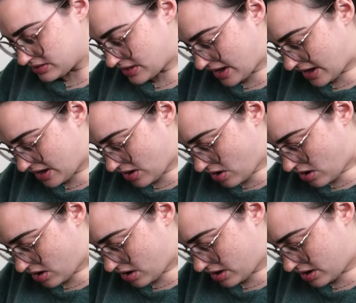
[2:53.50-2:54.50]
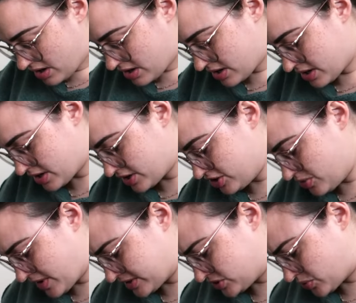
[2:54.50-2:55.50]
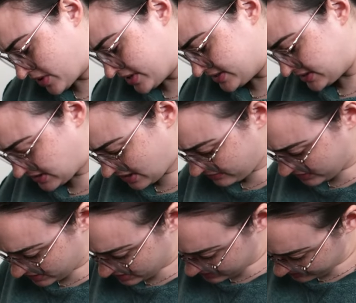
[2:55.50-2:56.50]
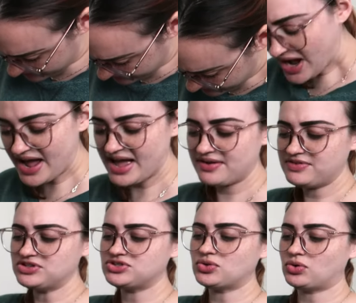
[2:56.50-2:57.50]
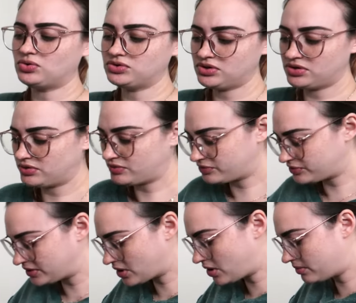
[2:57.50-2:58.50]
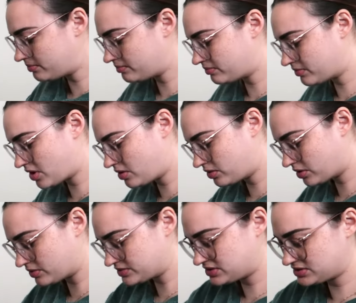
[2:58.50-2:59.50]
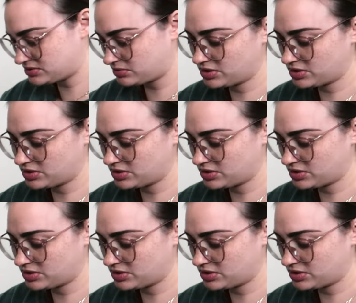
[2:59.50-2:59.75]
They are US 27. I haven't sold free, oh, oh no, it doesn't